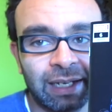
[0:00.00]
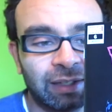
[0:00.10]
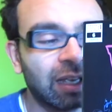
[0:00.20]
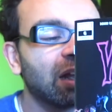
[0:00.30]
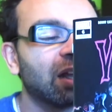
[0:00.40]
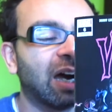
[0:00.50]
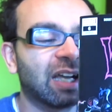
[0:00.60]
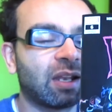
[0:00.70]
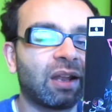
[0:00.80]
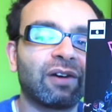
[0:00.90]
And
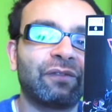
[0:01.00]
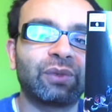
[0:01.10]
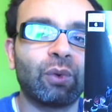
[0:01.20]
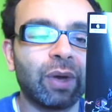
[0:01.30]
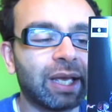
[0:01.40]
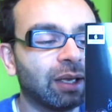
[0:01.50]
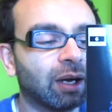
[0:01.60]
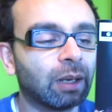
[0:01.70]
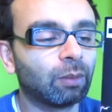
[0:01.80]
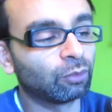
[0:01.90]
I love the way
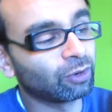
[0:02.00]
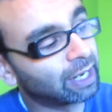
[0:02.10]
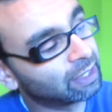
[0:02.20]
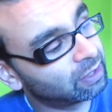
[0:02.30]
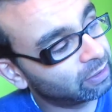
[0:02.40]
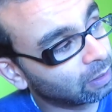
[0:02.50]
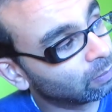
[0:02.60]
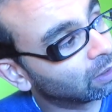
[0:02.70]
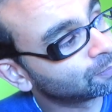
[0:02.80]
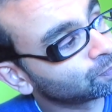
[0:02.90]
Ryan
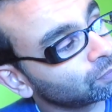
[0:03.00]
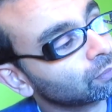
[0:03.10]
Stigma